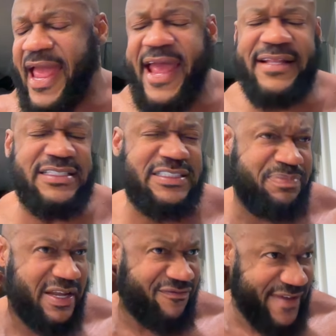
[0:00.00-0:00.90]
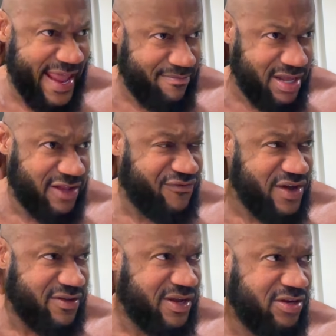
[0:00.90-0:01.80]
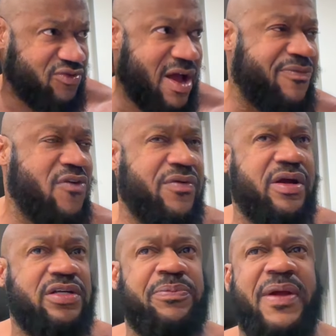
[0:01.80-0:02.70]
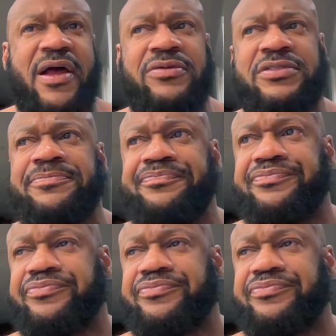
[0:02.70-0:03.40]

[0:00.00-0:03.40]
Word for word: Had this big fat motherfucker. He dropped over 100 pounds.